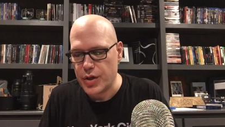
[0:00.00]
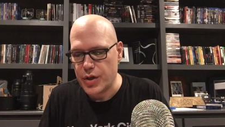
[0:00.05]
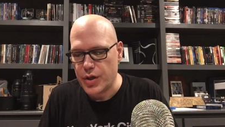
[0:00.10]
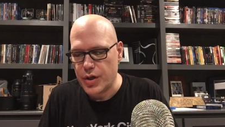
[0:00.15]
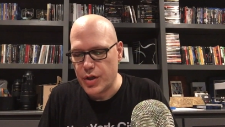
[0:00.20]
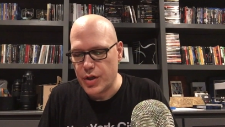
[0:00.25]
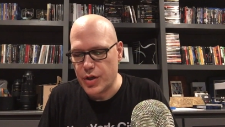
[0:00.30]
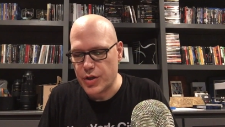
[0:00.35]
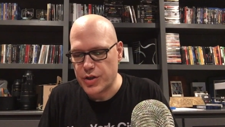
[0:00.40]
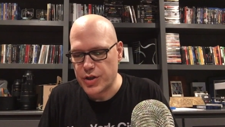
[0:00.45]

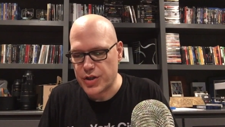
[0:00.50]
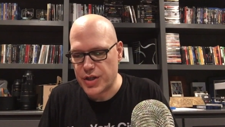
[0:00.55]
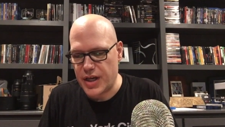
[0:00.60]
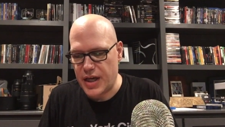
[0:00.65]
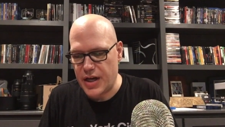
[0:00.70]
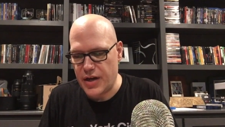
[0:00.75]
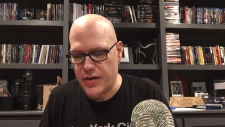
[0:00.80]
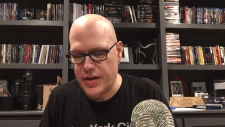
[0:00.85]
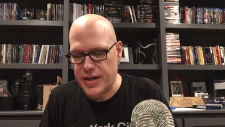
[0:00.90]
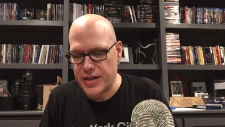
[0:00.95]
you're just
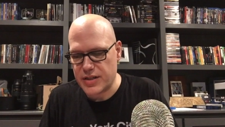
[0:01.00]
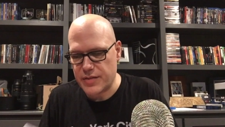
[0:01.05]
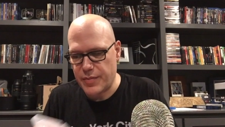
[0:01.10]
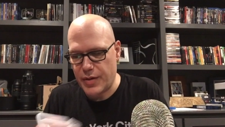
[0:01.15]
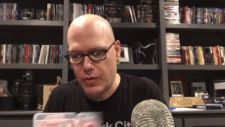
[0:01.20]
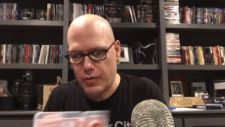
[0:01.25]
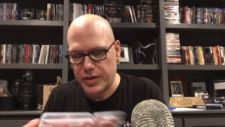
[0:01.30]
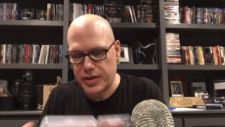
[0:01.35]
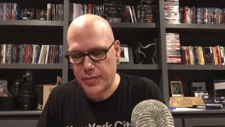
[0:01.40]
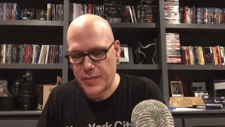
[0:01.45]
curious about
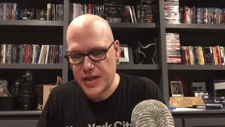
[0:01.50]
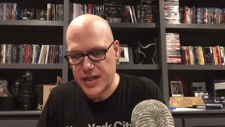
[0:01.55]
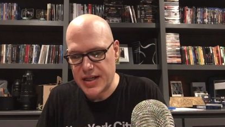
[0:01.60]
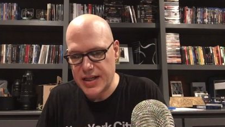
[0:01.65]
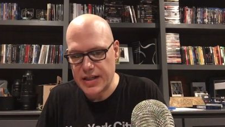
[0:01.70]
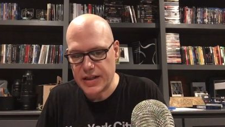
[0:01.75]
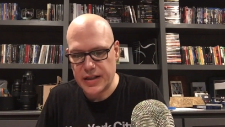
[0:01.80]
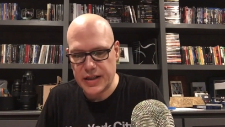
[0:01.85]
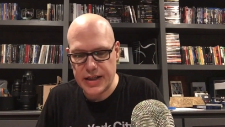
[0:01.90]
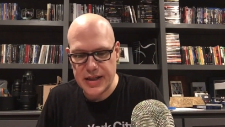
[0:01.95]
what the big
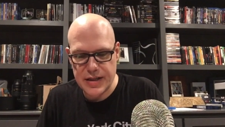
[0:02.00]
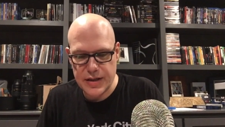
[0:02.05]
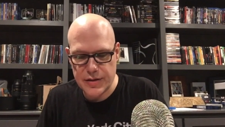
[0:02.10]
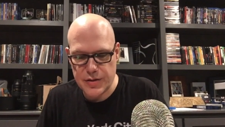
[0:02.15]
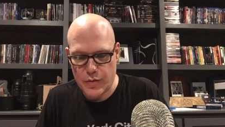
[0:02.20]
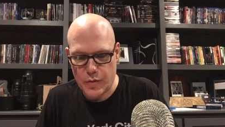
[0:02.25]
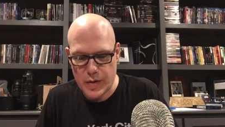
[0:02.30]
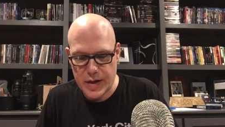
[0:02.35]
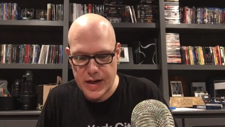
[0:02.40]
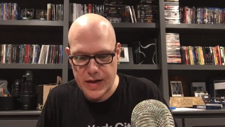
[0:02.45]
deal is or
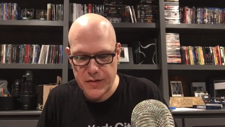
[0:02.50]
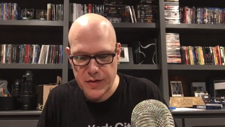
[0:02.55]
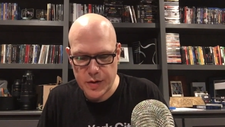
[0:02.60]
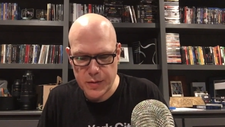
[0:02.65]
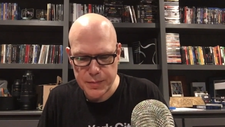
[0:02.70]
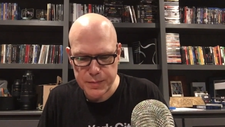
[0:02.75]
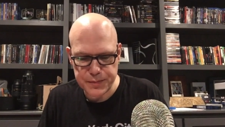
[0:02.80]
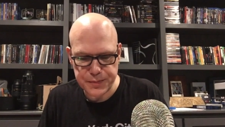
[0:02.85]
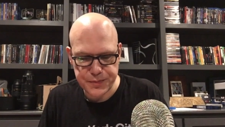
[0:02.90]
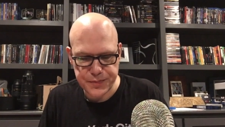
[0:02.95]
whatever,
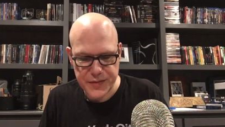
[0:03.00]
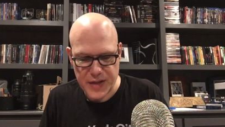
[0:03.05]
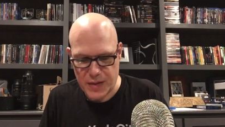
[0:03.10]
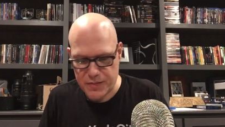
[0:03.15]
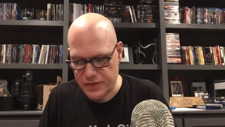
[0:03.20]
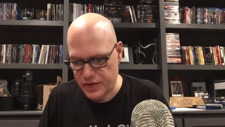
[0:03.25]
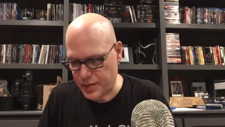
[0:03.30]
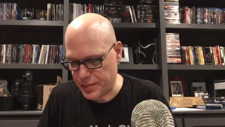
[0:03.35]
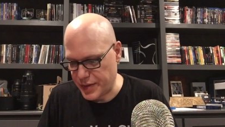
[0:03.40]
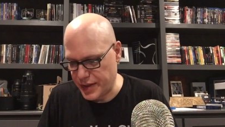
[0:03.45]
I'm
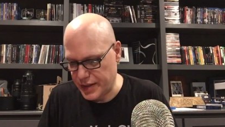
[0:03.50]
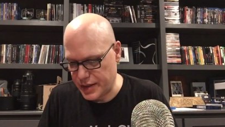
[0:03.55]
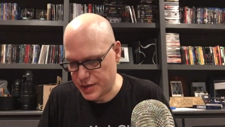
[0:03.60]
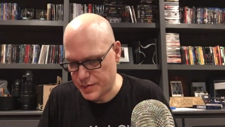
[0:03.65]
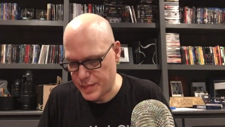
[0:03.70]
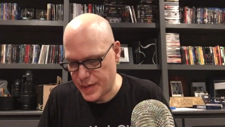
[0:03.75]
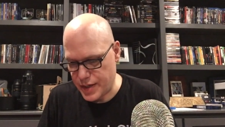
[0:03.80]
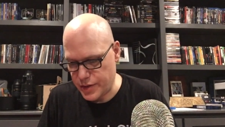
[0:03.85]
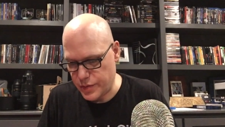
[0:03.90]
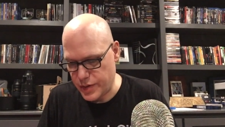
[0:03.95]
flipping this,
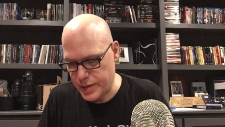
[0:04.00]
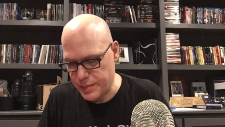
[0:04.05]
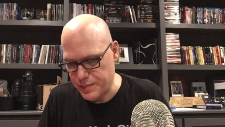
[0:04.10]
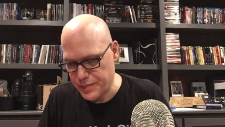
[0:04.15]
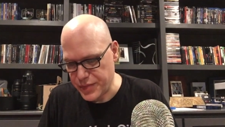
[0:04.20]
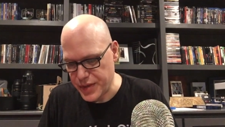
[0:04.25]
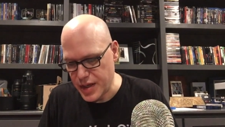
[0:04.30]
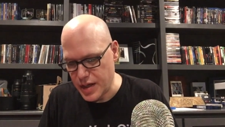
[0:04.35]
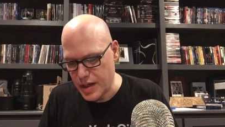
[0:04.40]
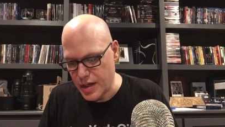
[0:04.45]
by the way.
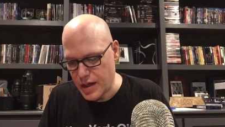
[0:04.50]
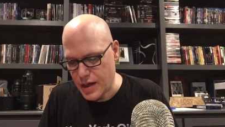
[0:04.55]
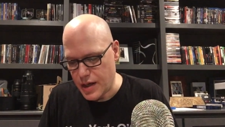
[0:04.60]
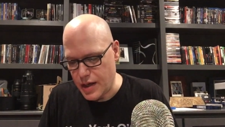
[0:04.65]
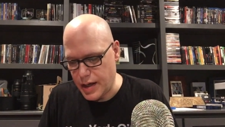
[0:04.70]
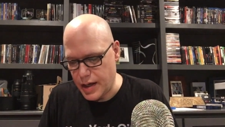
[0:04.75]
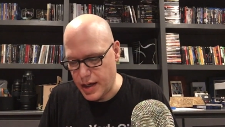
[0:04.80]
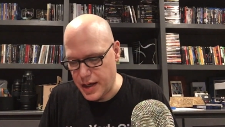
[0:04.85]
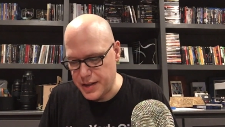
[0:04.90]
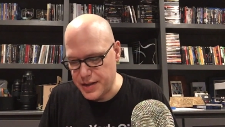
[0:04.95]

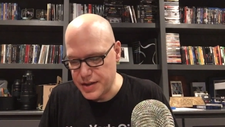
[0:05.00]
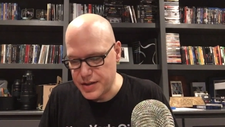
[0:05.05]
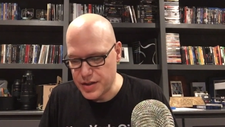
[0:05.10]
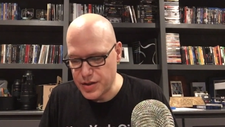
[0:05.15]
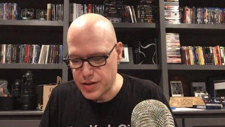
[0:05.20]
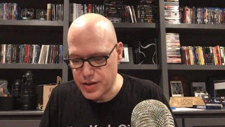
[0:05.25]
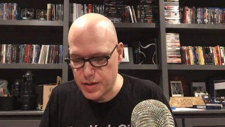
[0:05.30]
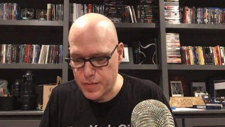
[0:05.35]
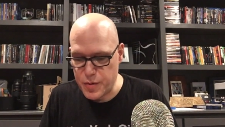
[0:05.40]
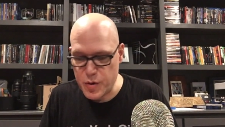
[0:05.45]
Uh, this
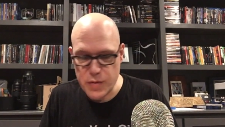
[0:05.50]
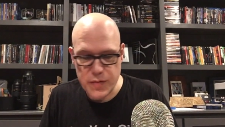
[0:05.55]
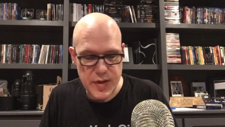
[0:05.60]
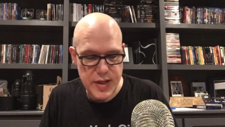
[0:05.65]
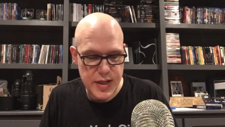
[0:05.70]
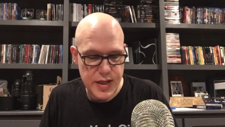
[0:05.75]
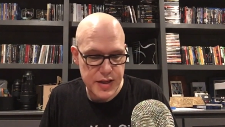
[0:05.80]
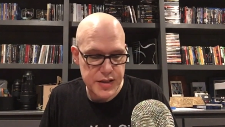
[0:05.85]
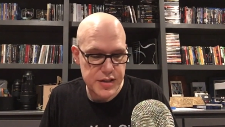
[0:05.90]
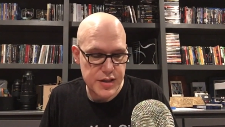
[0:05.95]
is the movie to, to,